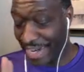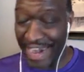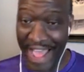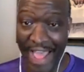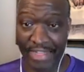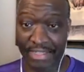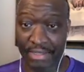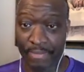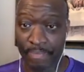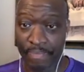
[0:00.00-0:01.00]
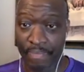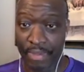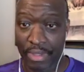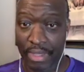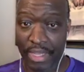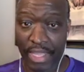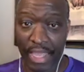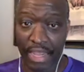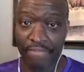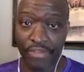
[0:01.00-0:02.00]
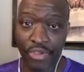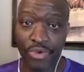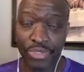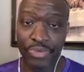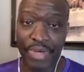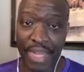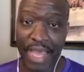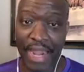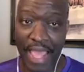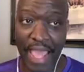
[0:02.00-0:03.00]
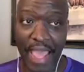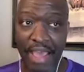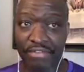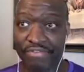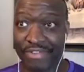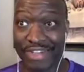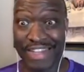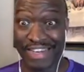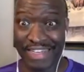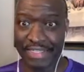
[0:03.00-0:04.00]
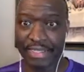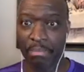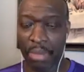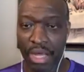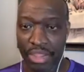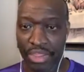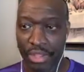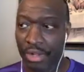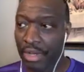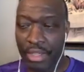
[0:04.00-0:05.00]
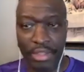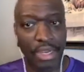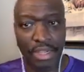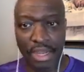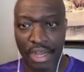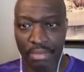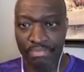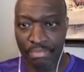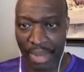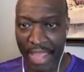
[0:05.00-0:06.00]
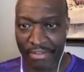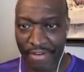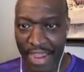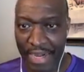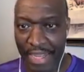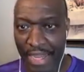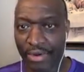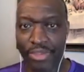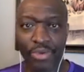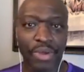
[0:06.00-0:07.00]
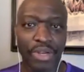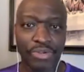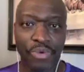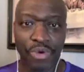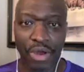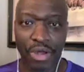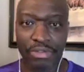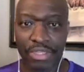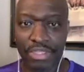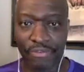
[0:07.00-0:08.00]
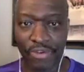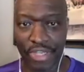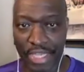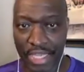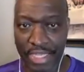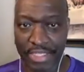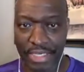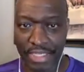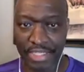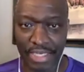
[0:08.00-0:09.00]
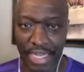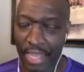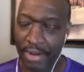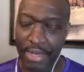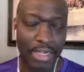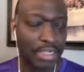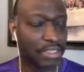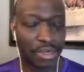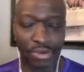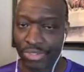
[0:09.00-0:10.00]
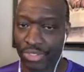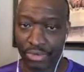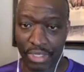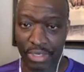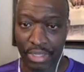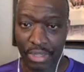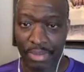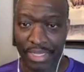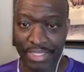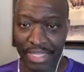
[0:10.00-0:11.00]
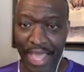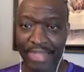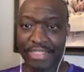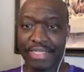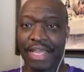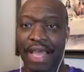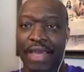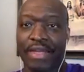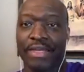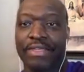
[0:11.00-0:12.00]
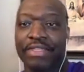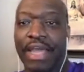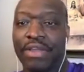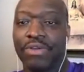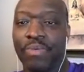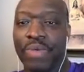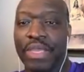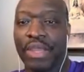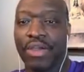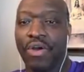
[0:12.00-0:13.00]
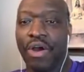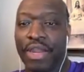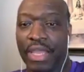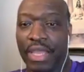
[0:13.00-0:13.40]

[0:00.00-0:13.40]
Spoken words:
not. Again, if you do not have at least a month, then come Black Friday, I know you want to do all this for your kids and this and that. Don't do it, because that's the kind of cycle we get caught